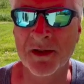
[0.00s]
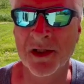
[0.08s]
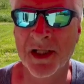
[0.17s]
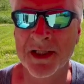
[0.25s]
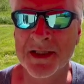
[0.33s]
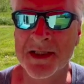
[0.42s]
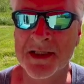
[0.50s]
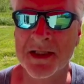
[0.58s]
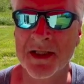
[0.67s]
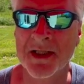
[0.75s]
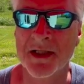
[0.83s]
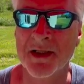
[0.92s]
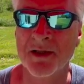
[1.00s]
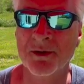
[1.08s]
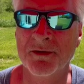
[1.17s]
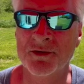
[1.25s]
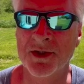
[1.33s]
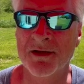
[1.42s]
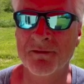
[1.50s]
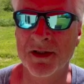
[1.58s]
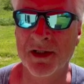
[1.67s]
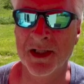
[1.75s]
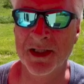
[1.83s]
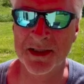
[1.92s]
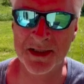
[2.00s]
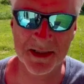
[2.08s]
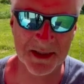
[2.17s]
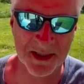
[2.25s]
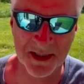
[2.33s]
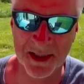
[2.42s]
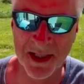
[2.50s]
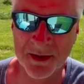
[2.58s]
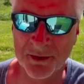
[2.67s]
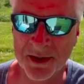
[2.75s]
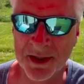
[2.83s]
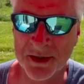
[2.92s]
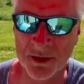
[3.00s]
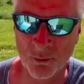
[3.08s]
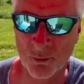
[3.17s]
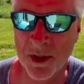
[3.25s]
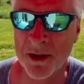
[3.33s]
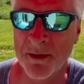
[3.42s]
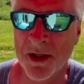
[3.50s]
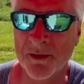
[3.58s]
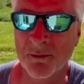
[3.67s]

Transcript: lights. We have traffic lights entering into Walmart.